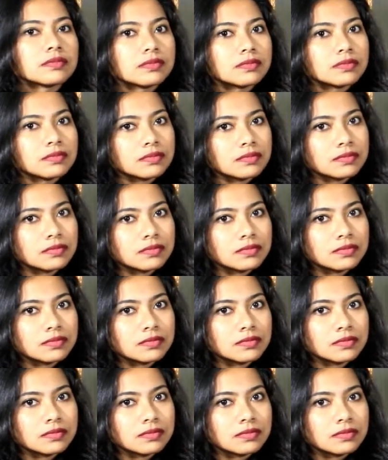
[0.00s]

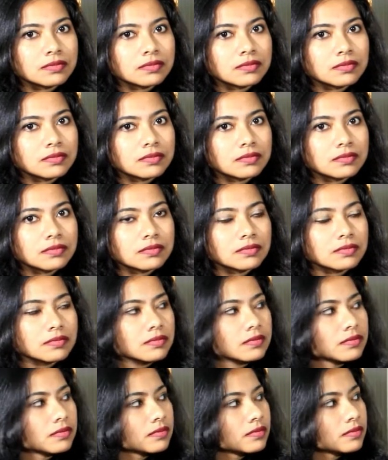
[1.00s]

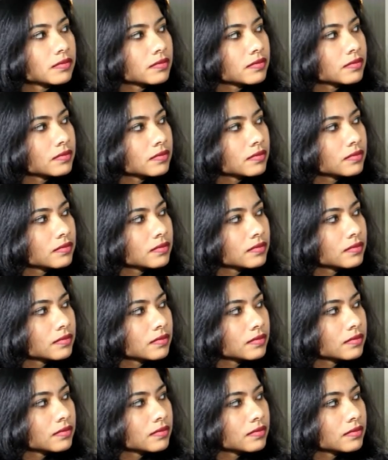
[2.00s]

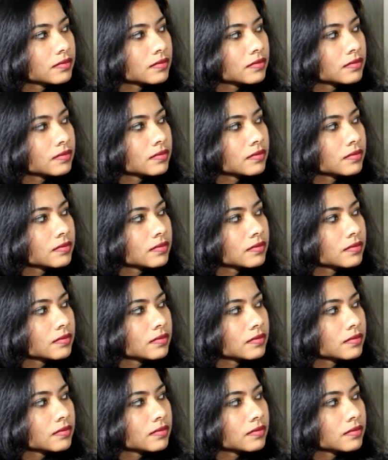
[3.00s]
The person shown says nothing.